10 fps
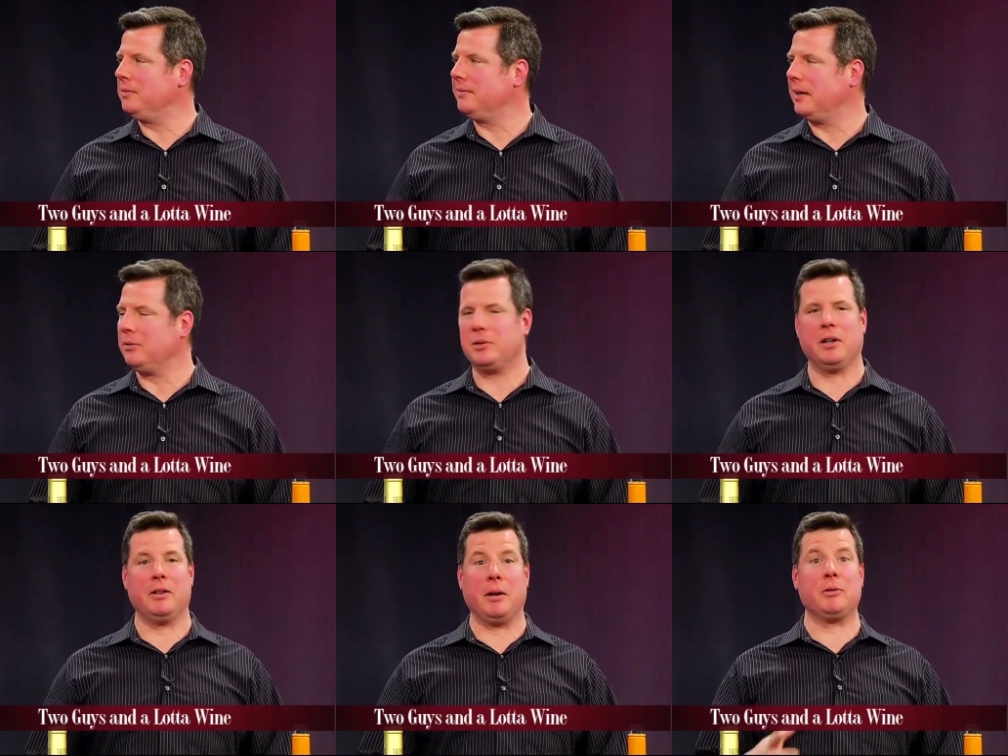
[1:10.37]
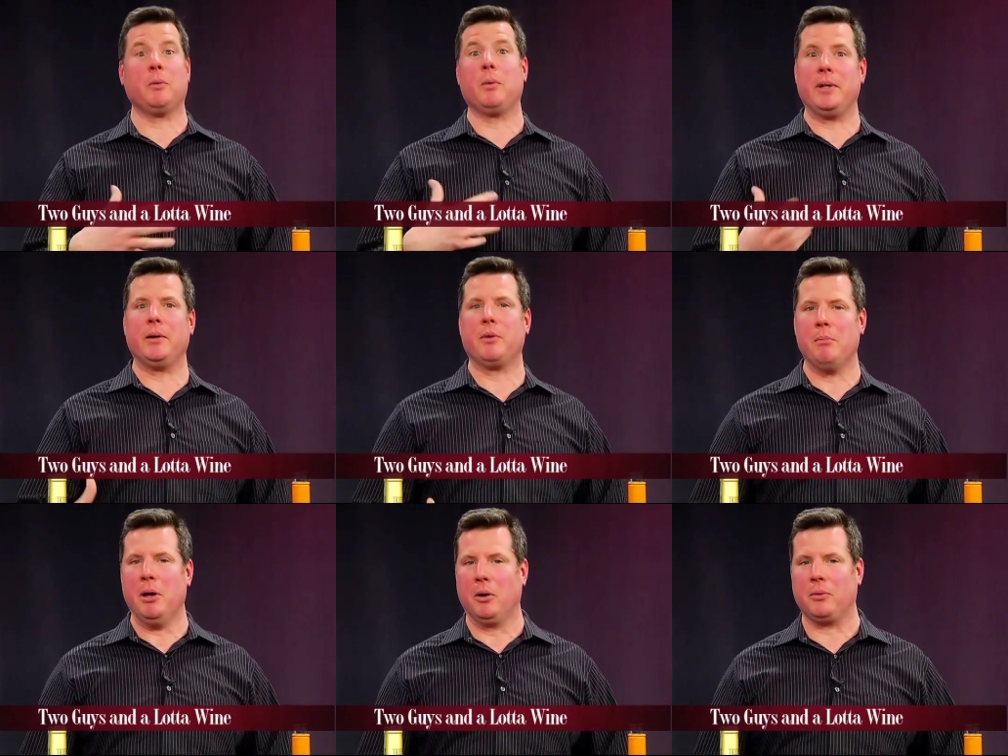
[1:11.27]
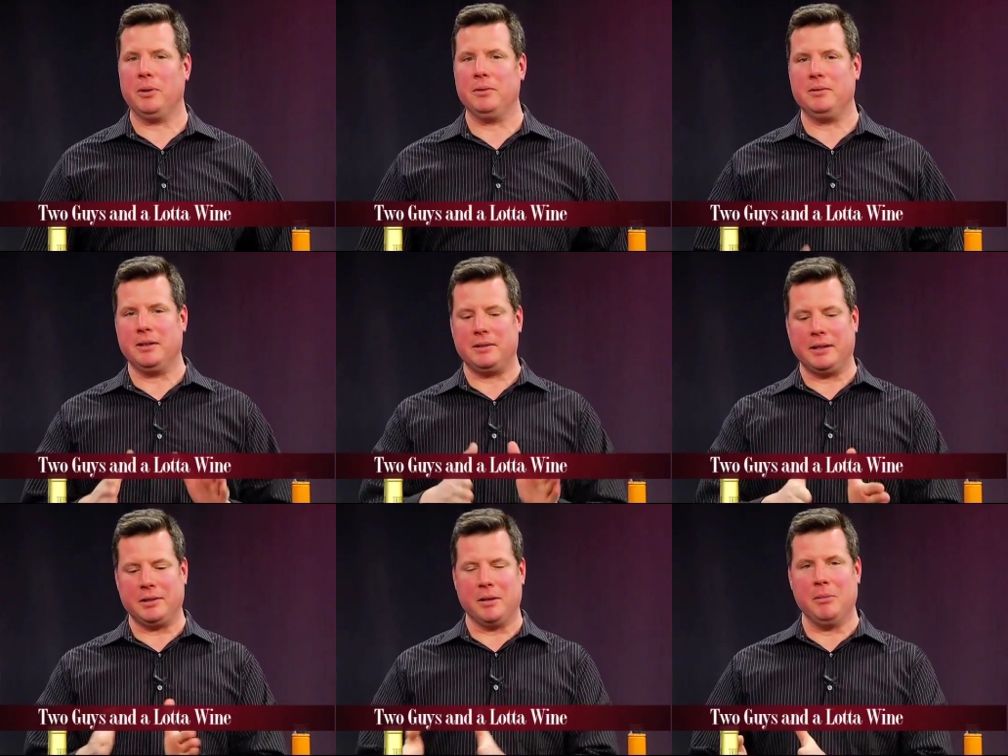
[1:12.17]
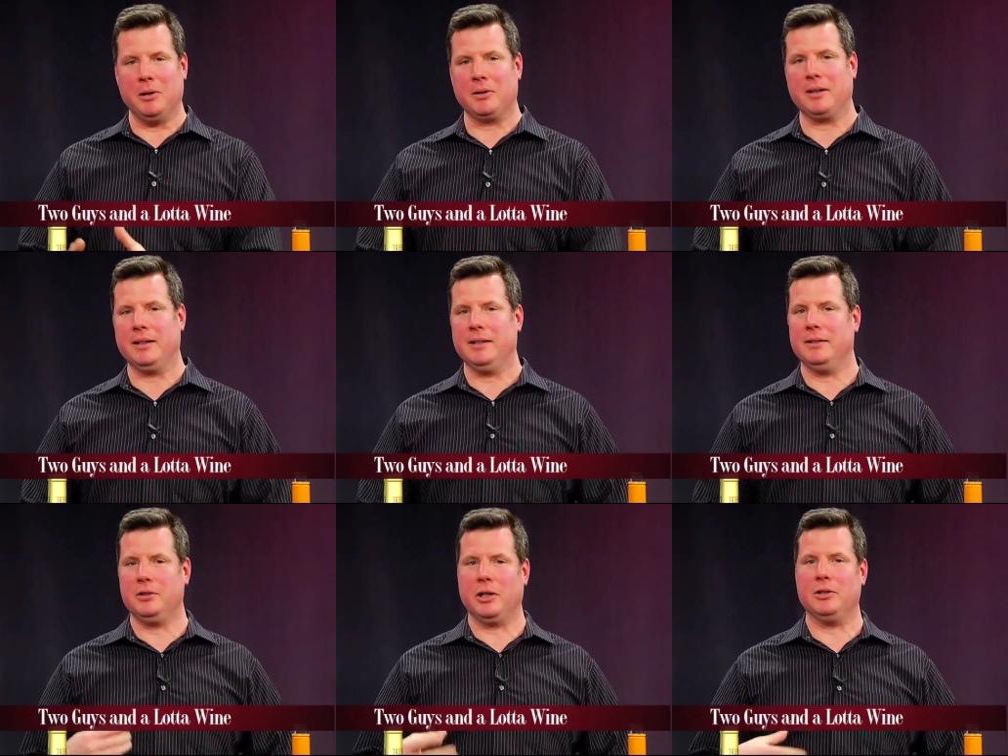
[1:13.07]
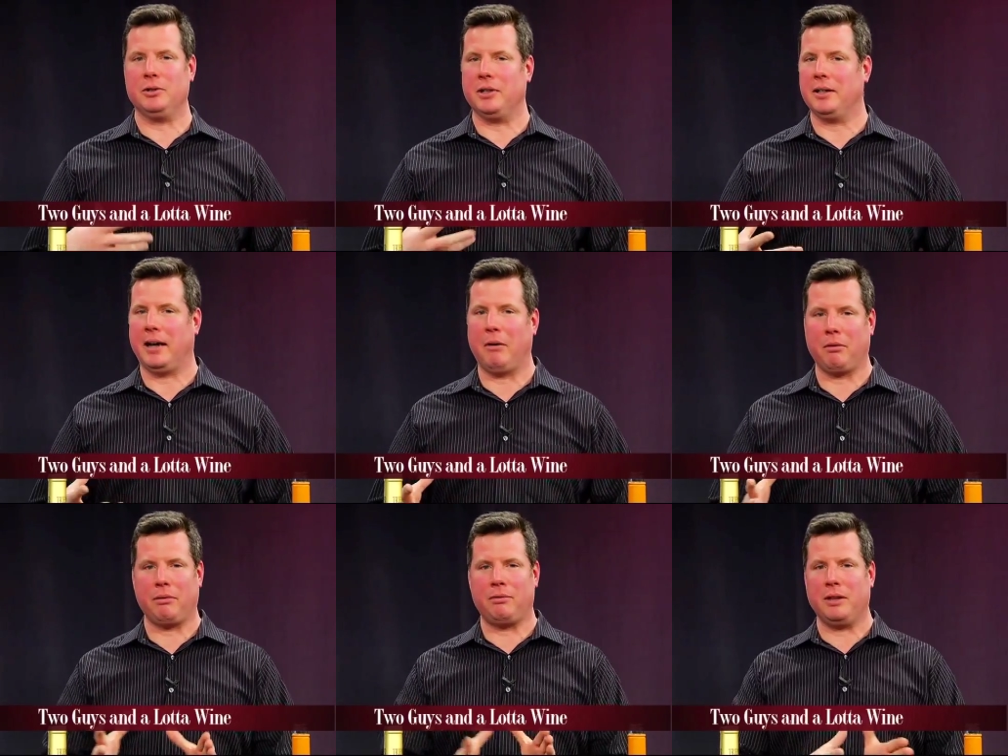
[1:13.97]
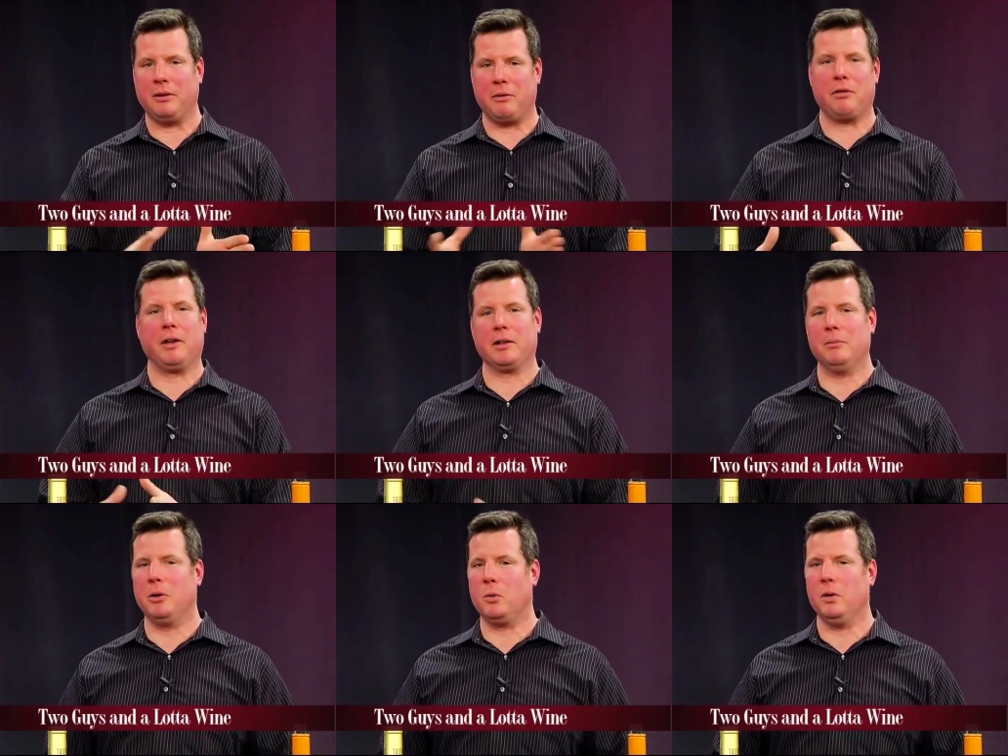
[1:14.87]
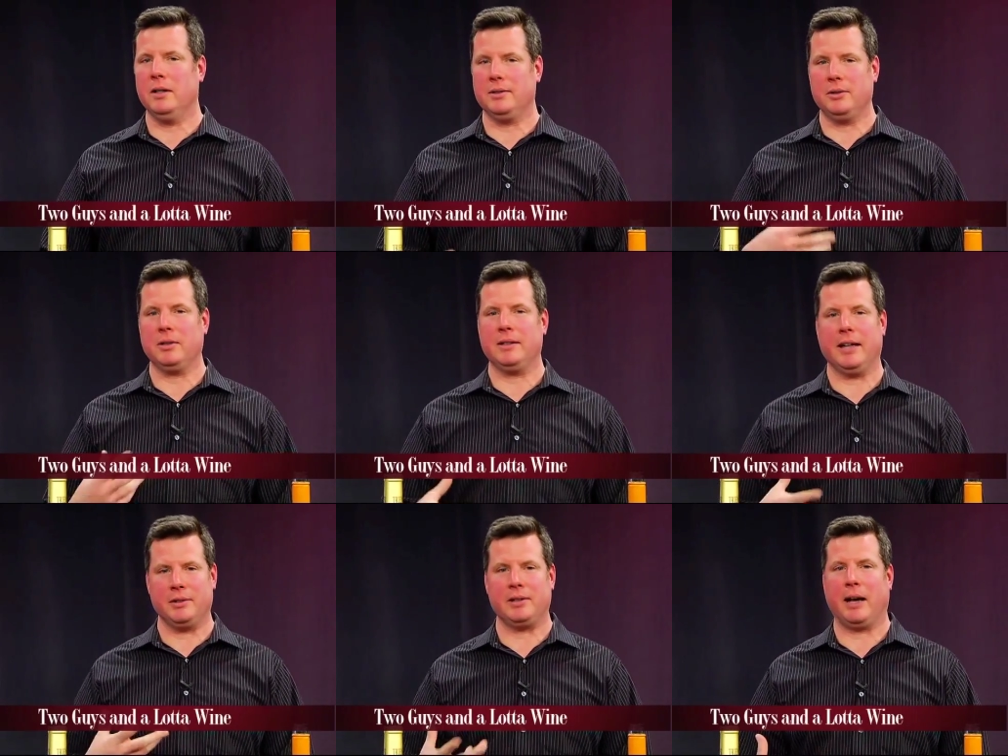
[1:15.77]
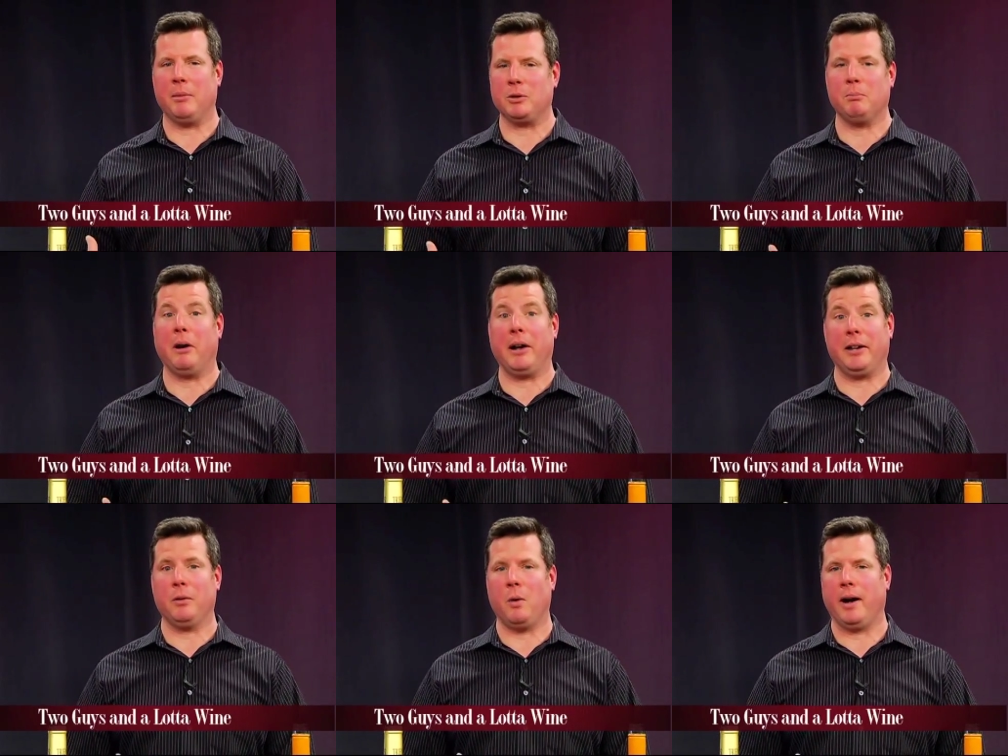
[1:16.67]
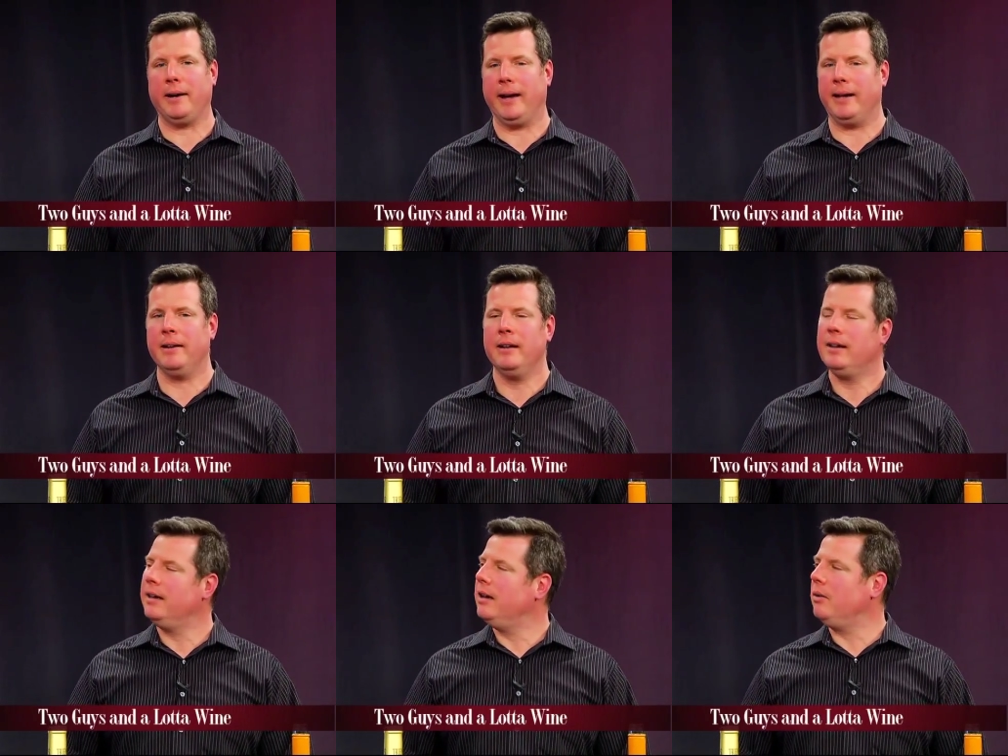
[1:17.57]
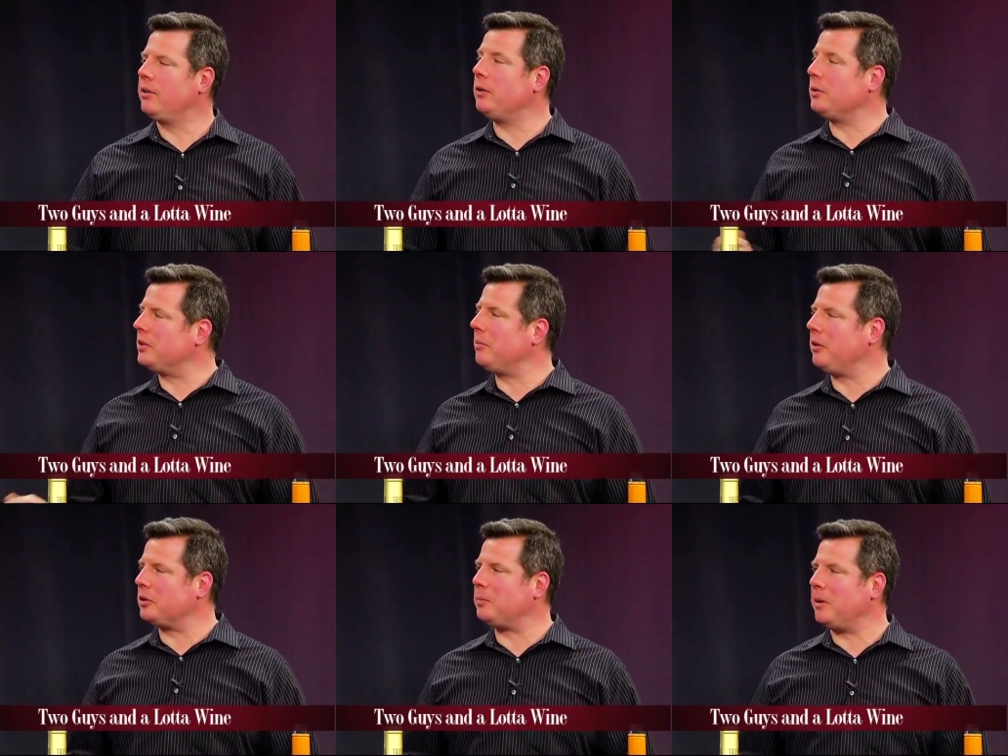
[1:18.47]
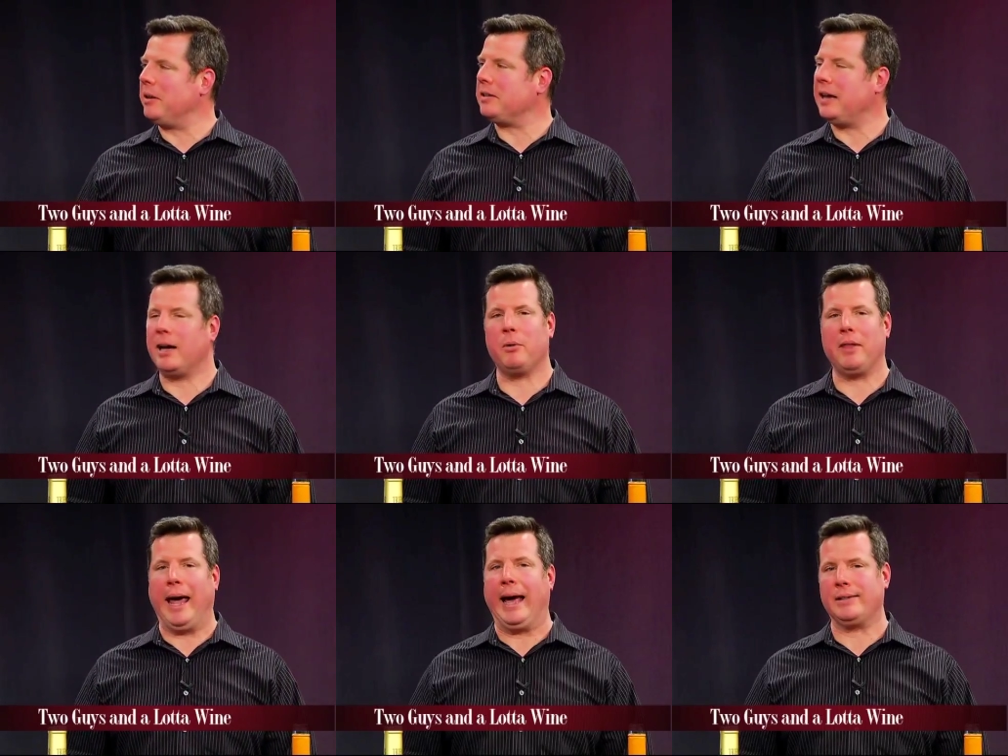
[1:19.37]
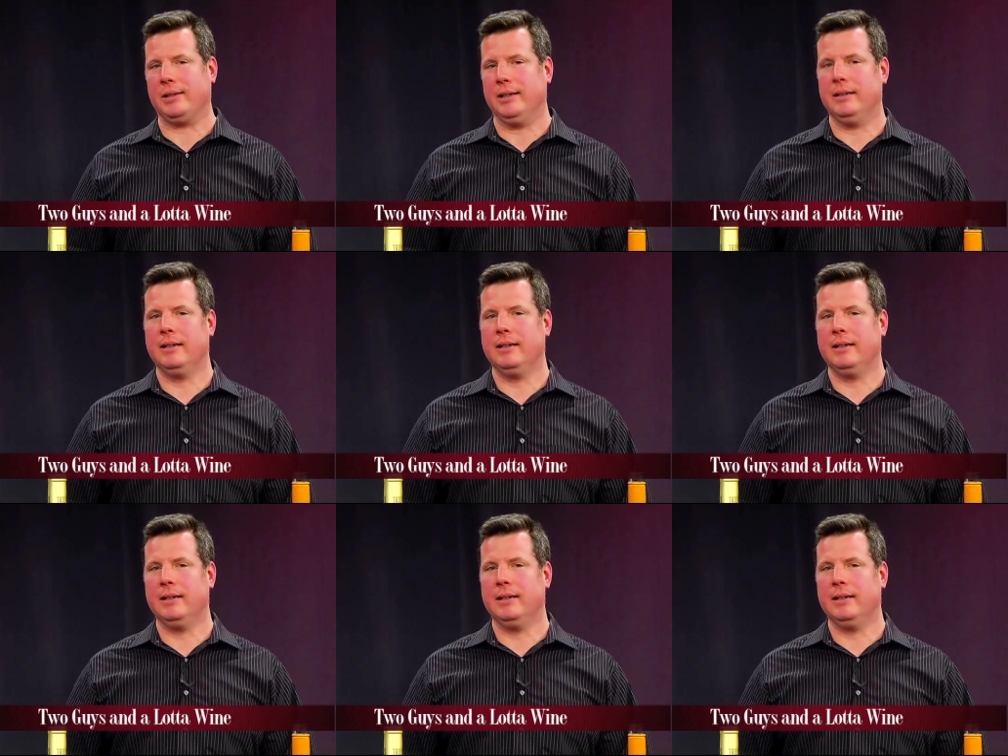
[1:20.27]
That was, uh, that was the one we did with the milk, where you, you tasted the milk and then judged uh, how thin or thick the milk was, and you could taste how much body the wine had. We're going to do a similar experiment tonight with acid.